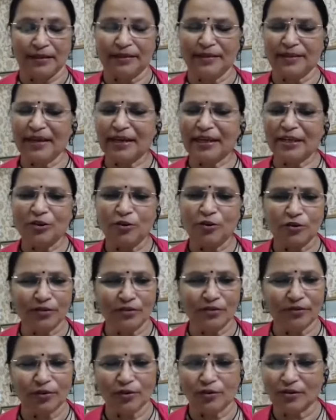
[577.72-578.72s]
They are
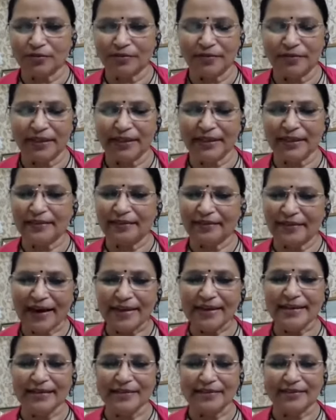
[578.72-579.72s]
not very
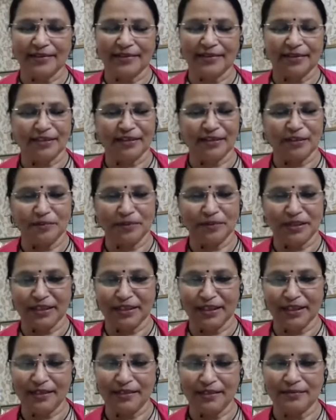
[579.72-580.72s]
right in the
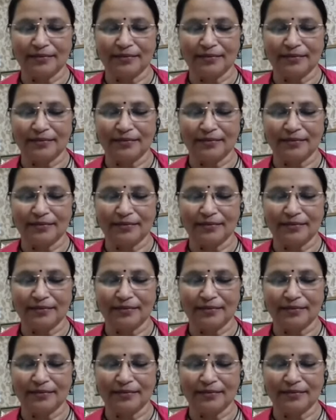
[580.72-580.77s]
beginning.